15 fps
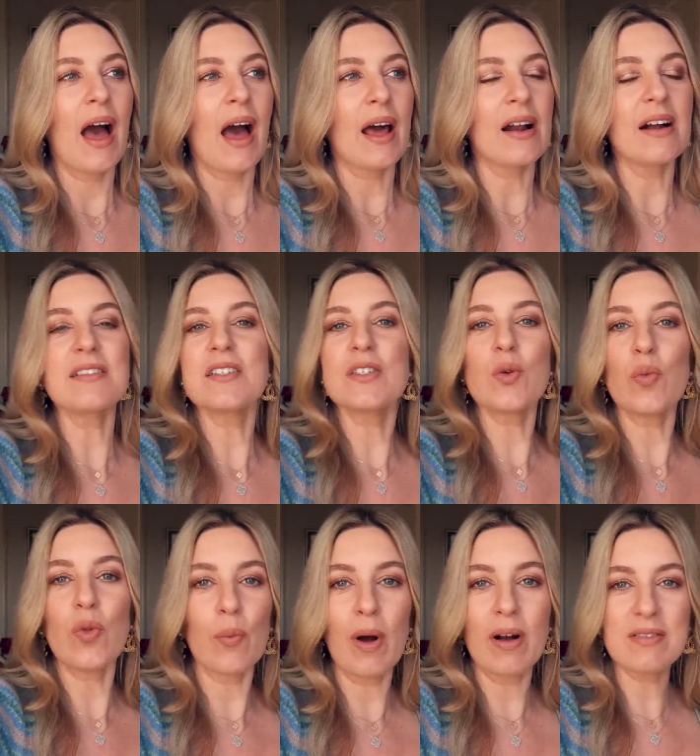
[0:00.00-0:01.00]
I just
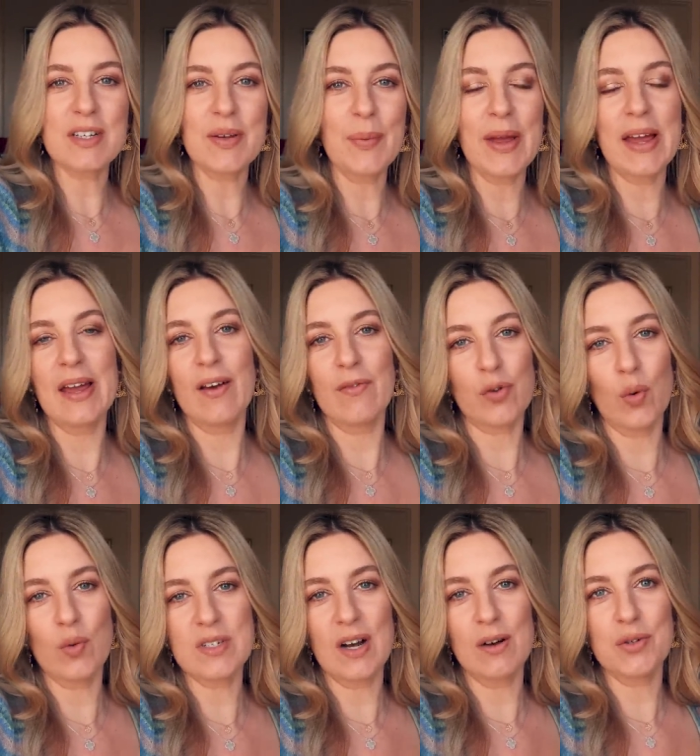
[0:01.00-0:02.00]
thought that whilst I'm here, of
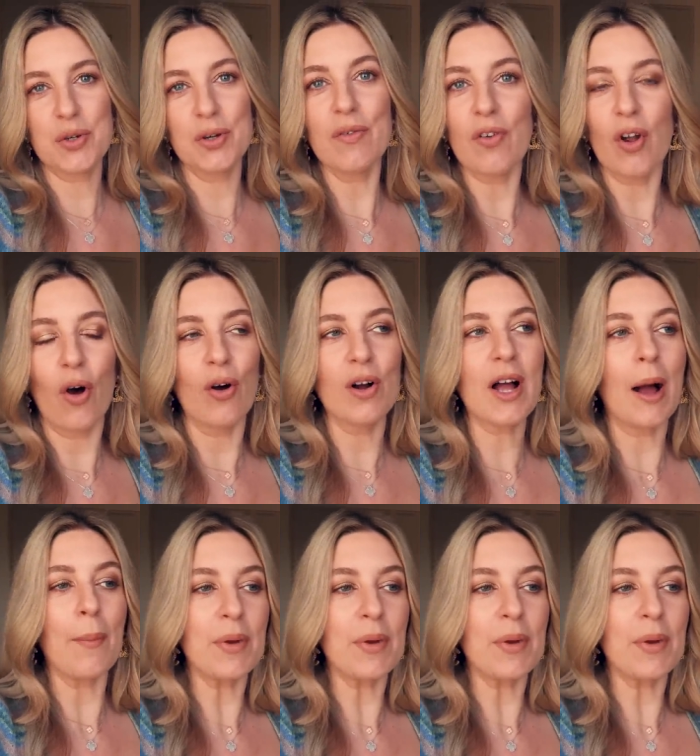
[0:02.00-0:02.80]
course I'll do a vlog.